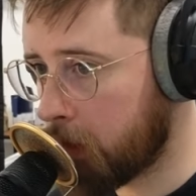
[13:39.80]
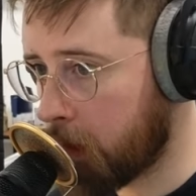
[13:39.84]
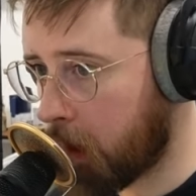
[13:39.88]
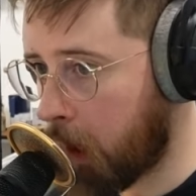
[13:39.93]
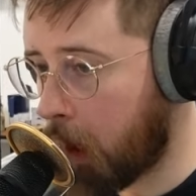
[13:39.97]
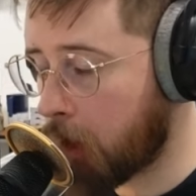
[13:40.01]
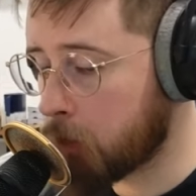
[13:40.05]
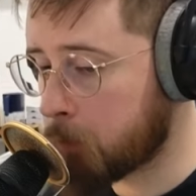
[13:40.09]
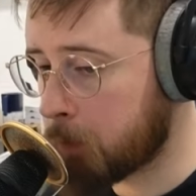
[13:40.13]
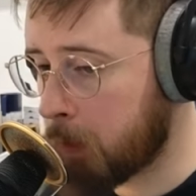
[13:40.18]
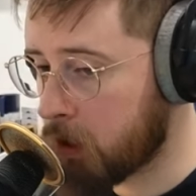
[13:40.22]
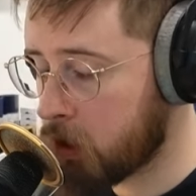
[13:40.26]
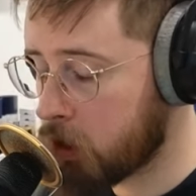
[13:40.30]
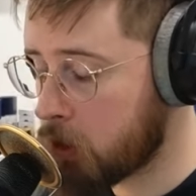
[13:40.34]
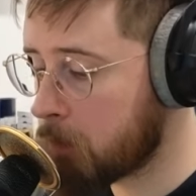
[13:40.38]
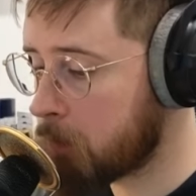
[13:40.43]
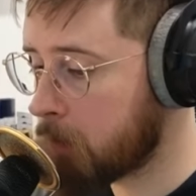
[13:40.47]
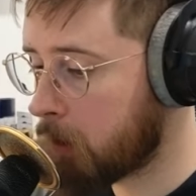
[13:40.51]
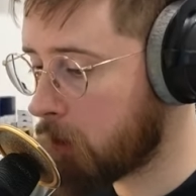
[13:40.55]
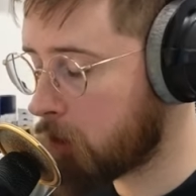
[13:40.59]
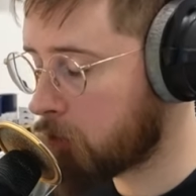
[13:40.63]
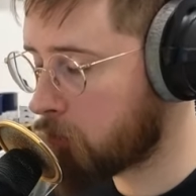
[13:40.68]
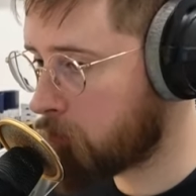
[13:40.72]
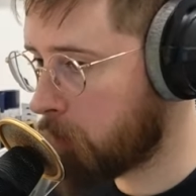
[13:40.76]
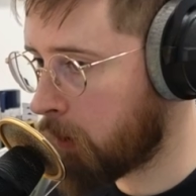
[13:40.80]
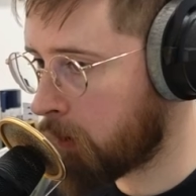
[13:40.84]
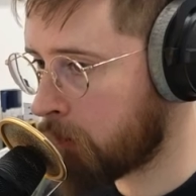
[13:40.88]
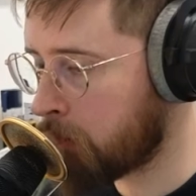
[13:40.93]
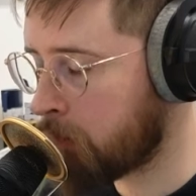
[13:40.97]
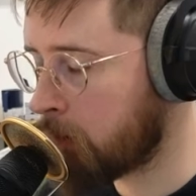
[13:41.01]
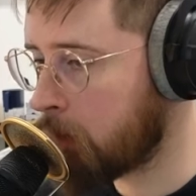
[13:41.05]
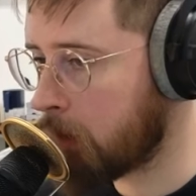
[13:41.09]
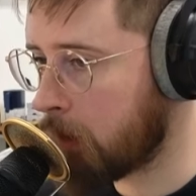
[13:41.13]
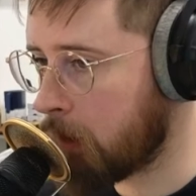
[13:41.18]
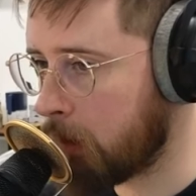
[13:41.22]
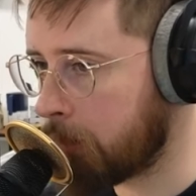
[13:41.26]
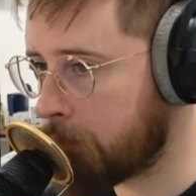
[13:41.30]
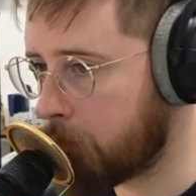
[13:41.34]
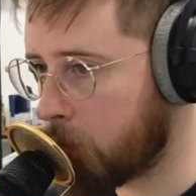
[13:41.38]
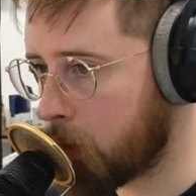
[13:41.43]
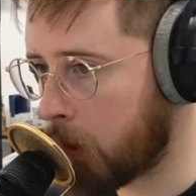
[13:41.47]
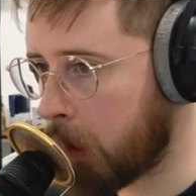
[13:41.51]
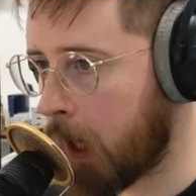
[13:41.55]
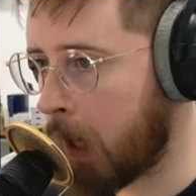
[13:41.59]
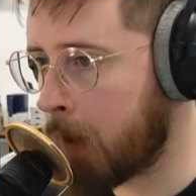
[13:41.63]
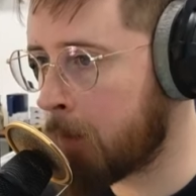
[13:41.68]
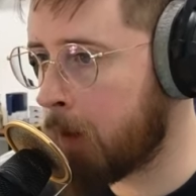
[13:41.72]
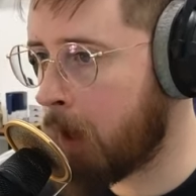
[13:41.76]
especially because Resident Evil
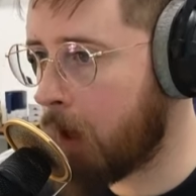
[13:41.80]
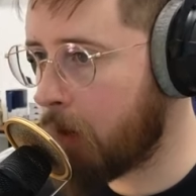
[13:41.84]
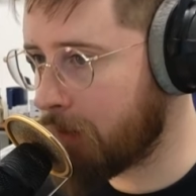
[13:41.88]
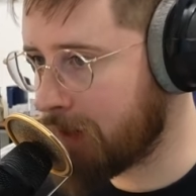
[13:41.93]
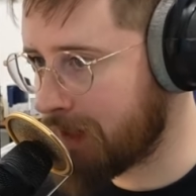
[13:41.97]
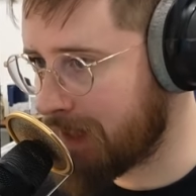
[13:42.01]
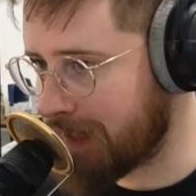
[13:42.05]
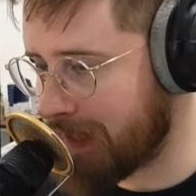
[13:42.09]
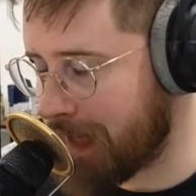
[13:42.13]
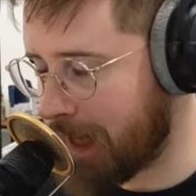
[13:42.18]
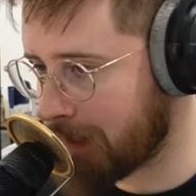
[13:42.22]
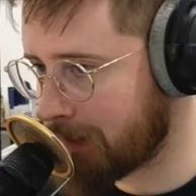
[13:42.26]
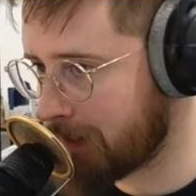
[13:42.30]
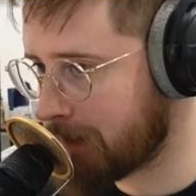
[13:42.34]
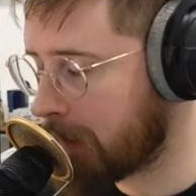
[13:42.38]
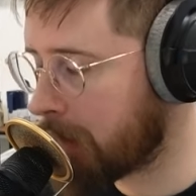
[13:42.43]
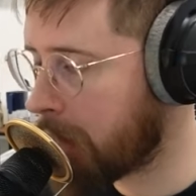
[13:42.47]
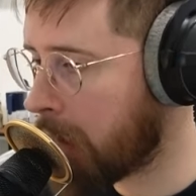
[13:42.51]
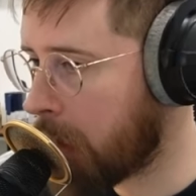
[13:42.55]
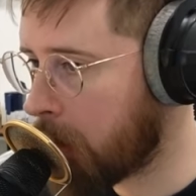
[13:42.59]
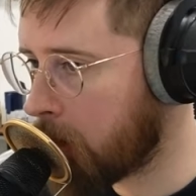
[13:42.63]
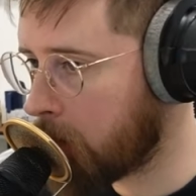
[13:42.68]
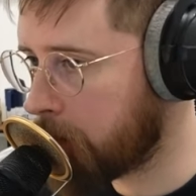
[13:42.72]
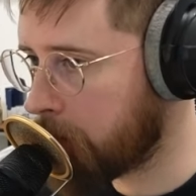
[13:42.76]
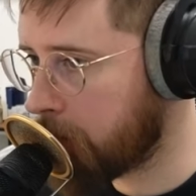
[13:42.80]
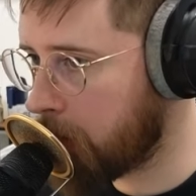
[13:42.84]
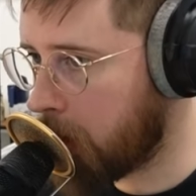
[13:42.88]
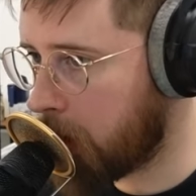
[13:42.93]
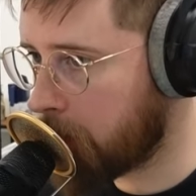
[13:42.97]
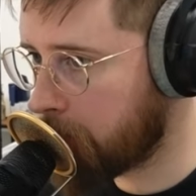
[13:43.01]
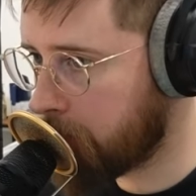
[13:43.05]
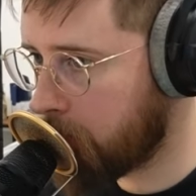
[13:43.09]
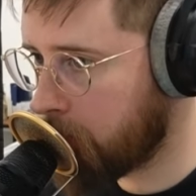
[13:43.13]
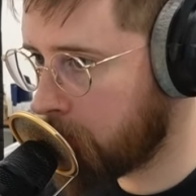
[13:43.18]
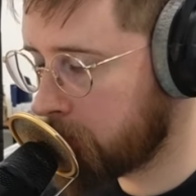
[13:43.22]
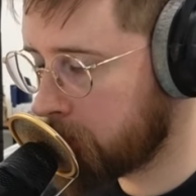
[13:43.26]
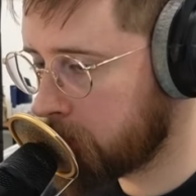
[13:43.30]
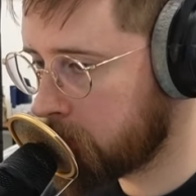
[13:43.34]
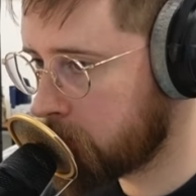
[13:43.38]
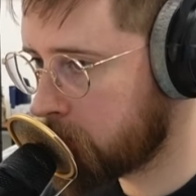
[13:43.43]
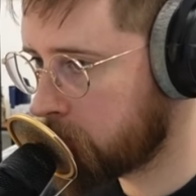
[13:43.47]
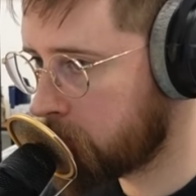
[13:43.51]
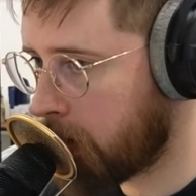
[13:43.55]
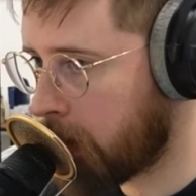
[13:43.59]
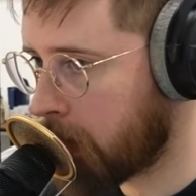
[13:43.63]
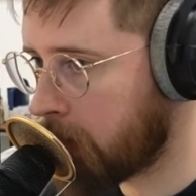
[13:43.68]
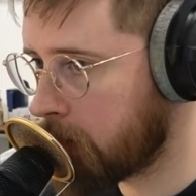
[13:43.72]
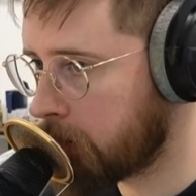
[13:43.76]
came out yesterday on the iPhone,
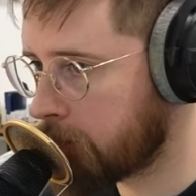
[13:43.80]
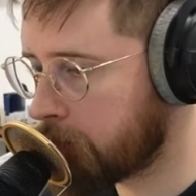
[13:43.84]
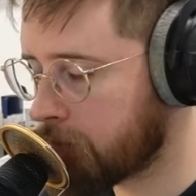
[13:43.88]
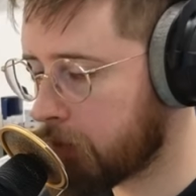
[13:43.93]
right?